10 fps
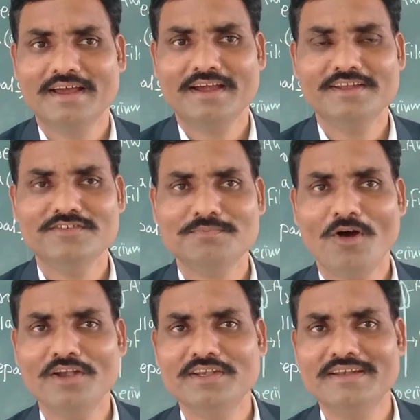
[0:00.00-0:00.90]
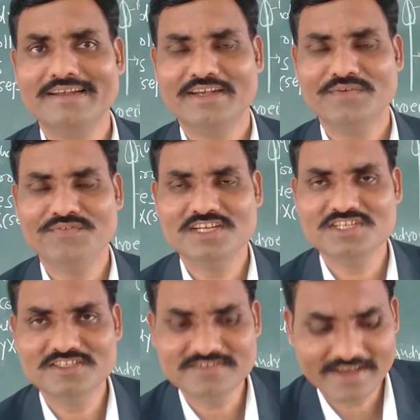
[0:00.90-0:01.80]
and small
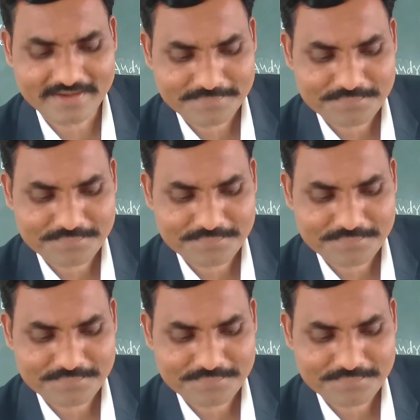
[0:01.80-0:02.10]
definition is there.